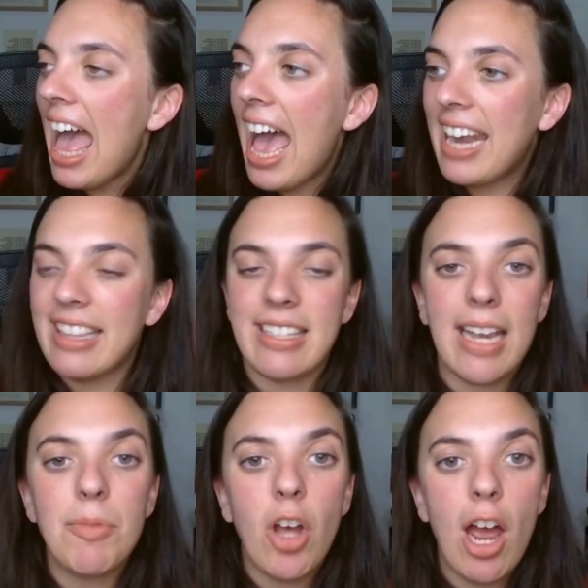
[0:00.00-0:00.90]
And at the
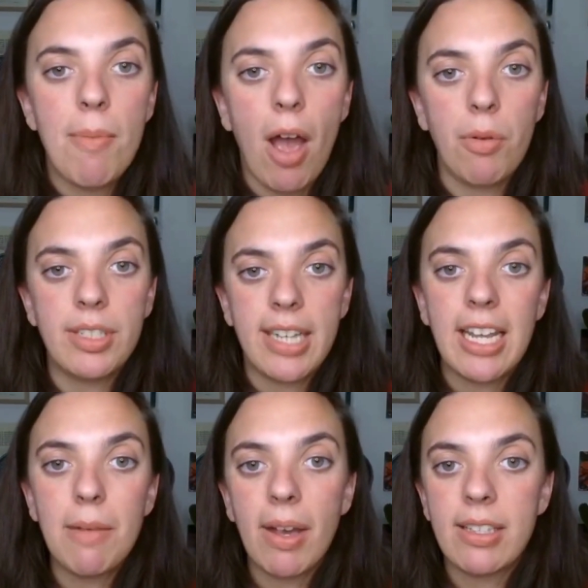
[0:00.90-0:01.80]
same time, I was
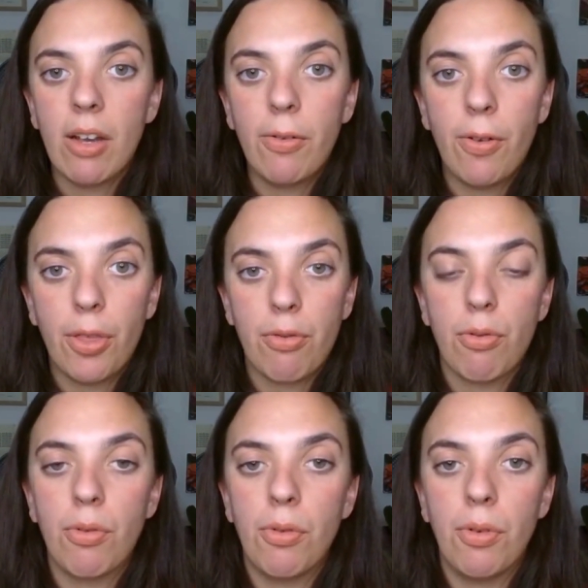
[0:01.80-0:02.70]
taking myself
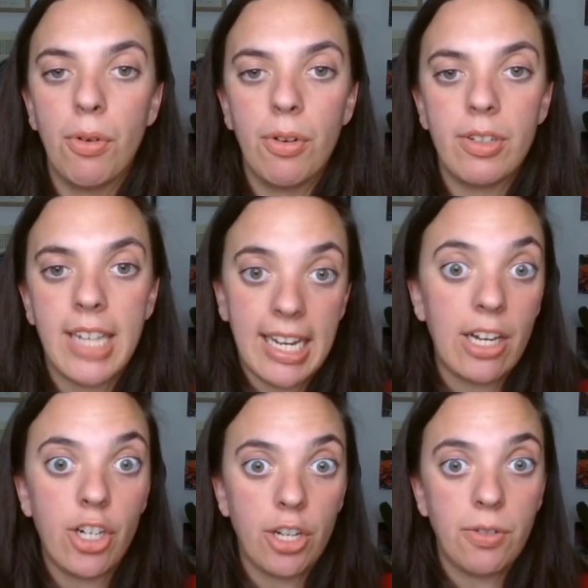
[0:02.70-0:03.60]
through taking
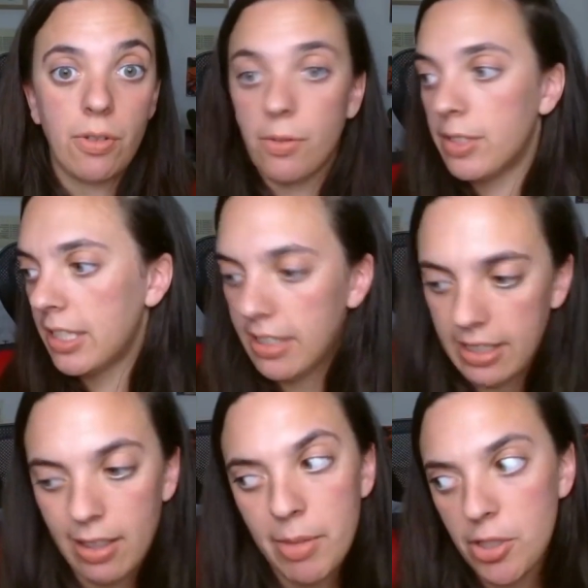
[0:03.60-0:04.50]
charge of your fertility.
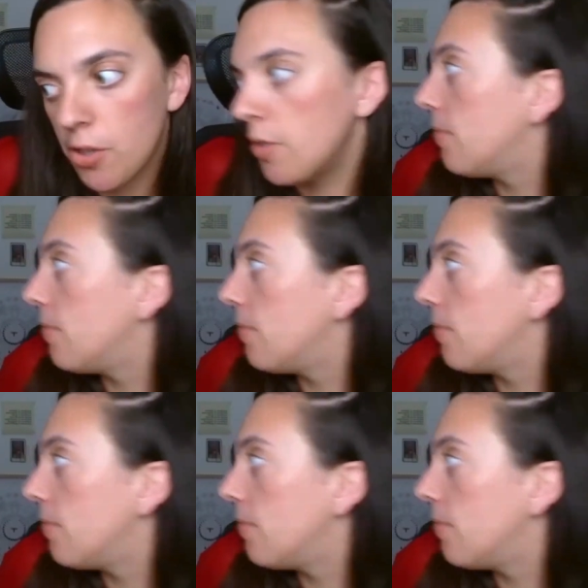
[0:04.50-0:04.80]
Let me show you.